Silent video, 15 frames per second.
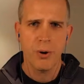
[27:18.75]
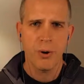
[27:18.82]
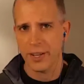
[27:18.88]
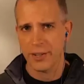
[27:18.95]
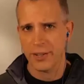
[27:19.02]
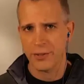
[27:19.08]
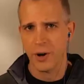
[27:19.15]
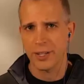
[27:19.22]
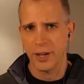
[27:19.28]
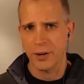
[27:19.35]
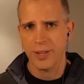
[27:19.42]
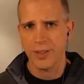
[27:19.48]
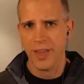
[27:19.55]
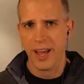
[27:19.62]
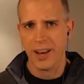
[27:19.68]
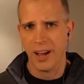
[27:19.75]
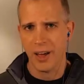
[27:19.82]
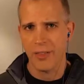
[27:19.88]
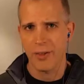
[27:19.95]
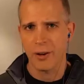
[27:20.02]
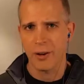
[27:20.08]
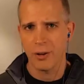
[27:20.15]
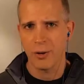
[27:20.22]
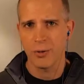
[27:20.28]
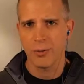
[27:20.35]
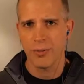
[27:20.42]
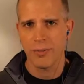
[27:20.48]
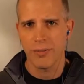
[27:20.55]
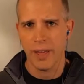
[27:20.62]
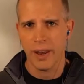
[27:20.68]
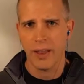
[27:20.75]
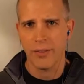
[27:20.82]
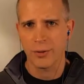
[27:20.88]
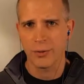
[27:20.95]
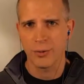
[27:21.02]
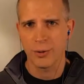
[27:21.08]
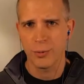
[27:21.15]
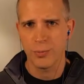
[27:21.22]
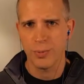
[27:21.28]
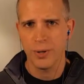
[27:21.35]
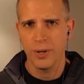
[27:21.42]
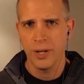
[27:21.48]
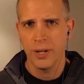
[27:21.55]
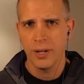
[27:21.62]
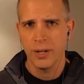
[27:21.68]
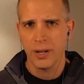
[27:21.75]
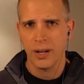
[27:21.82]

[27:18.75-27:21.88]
if, say they tried to go to that other load, that other group,